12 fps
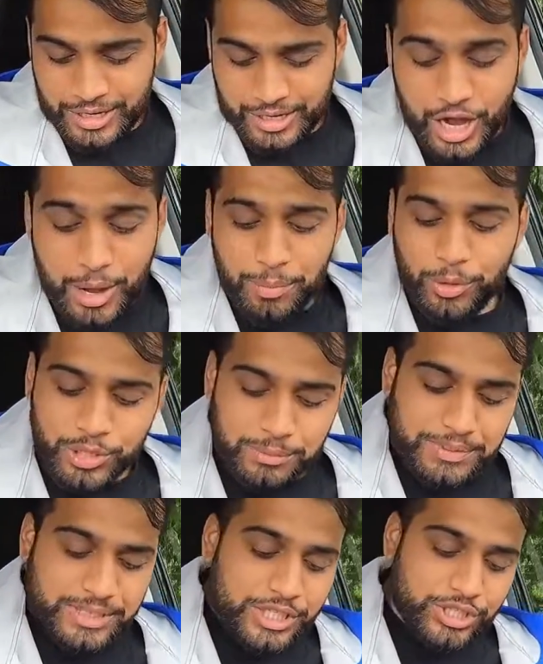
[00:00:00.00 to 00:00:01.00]
cup holder
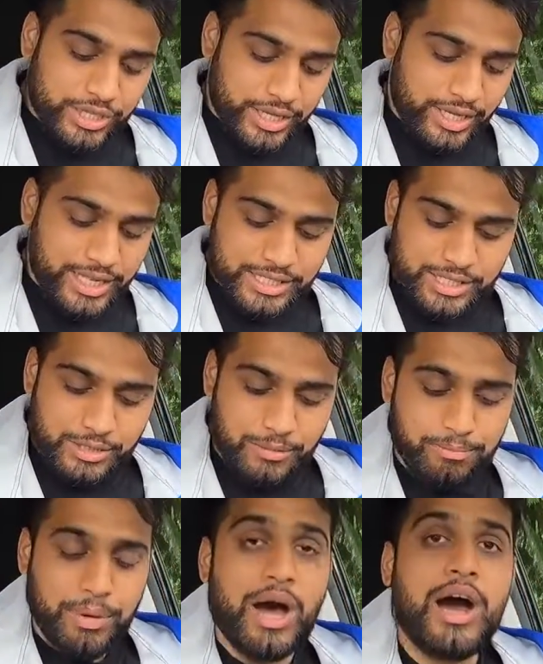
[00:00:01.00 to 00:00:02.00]
positioning. It's
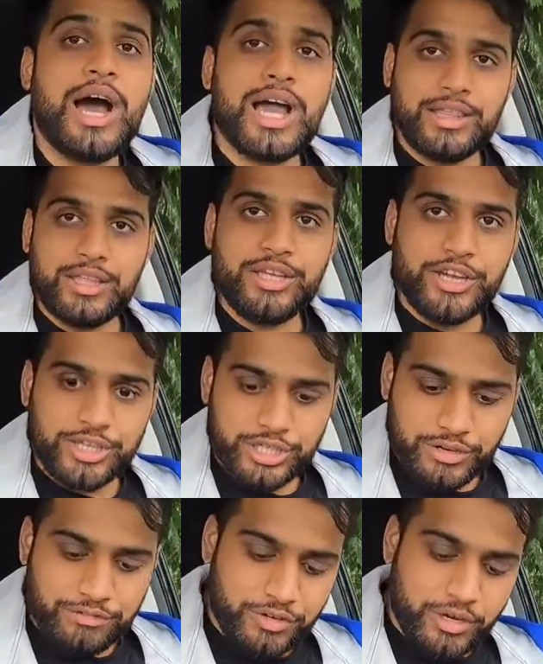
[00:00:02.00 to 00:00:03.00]
behind the gear
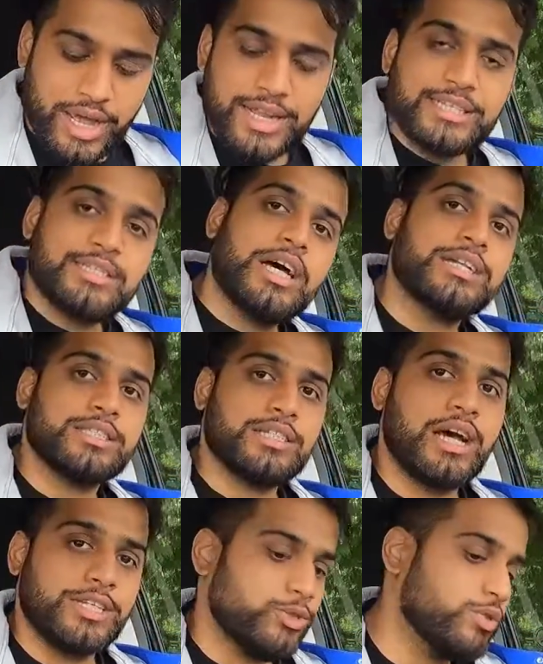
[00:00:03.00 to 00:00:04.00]
shifter and it's side to
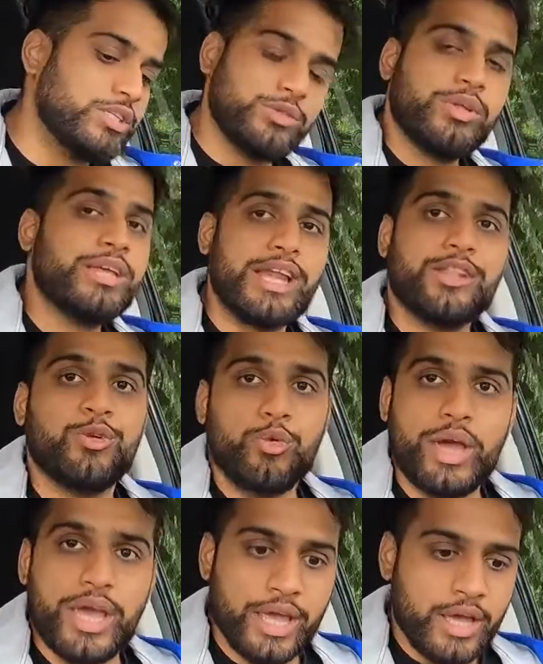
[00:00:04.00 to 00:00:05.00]
side, so it doesn't really get in the
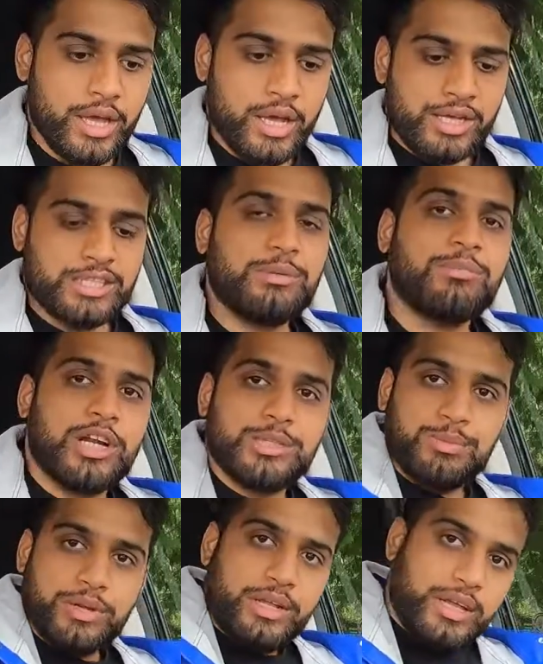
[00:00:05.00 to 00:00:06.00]
way. Some cars
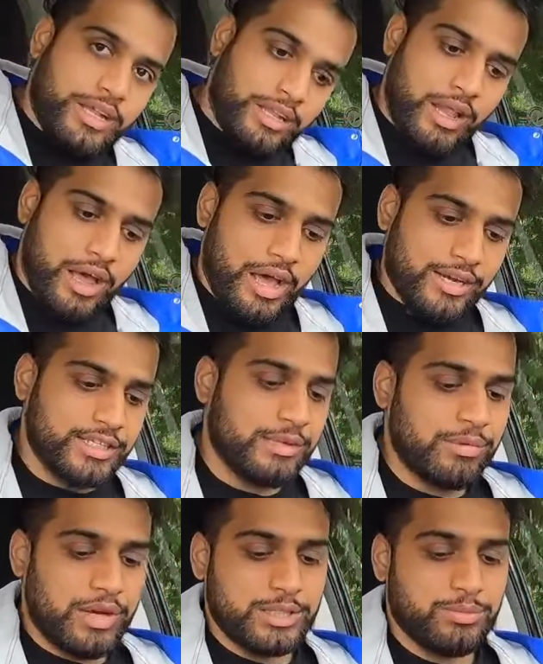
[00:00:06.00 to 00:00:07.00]
put it in line, or
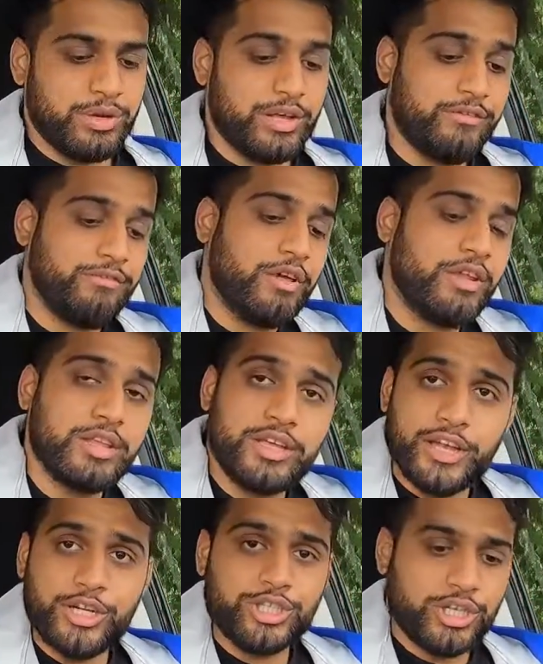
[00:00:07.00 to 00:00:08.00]
some cars put it in front of the
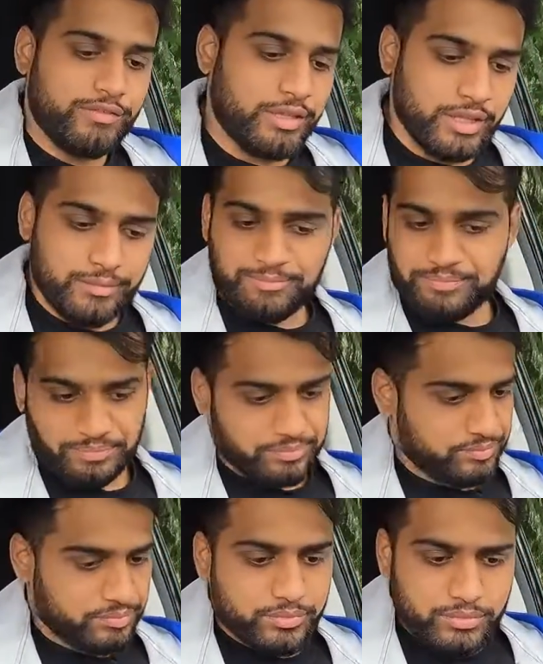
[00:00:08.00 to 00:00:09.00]
gear shift, and
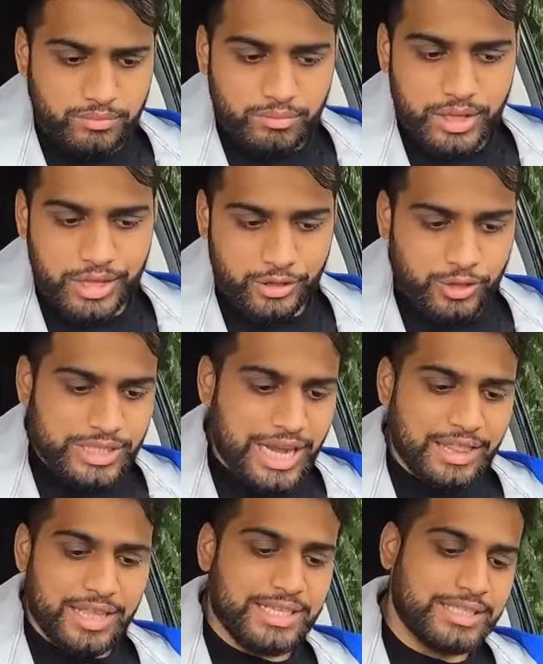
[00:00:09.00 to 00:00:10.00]
those
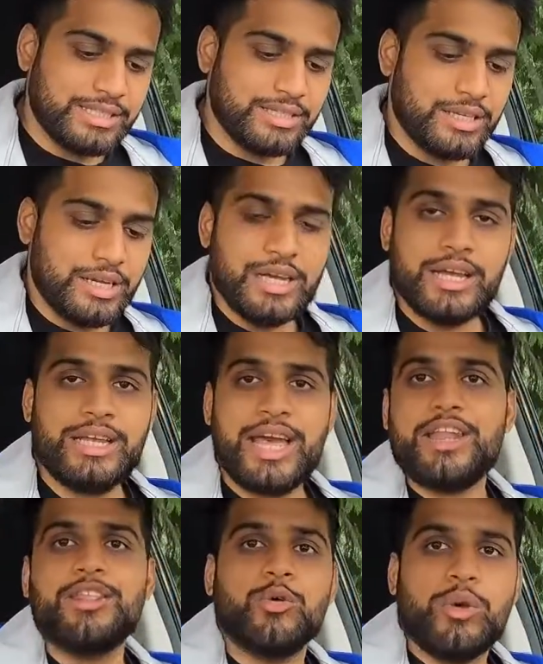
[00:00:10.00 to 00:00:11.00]
kind of things
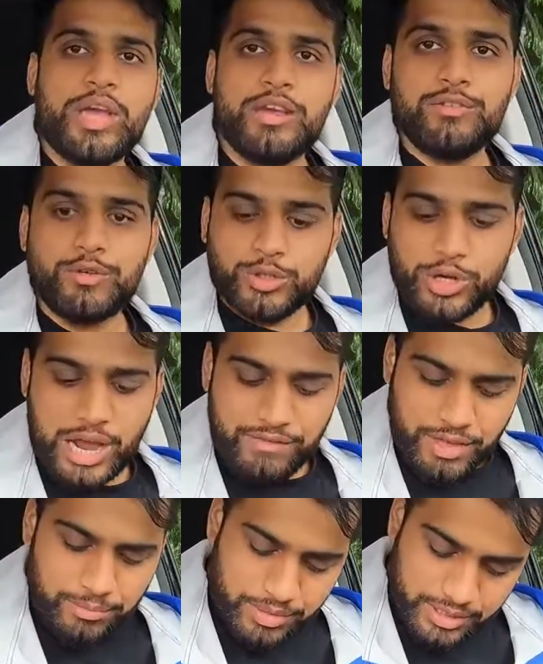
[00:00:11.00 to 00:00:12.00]
get in the way of you
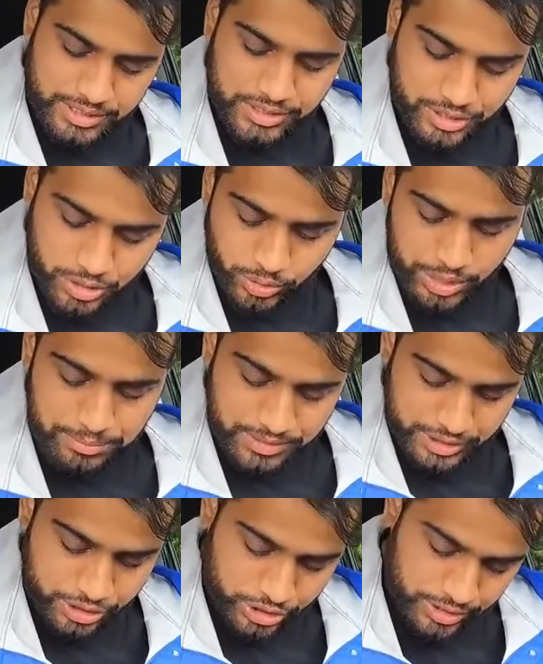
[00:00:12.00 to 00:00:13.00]
driving, but this is a great
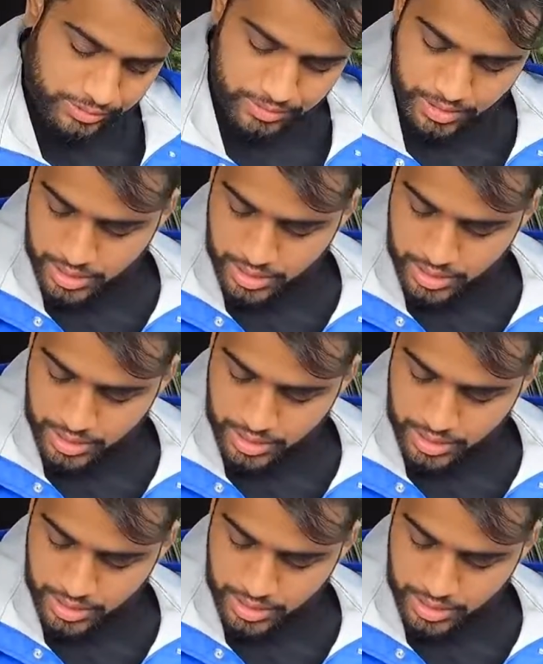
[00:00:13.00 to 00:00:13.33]
position.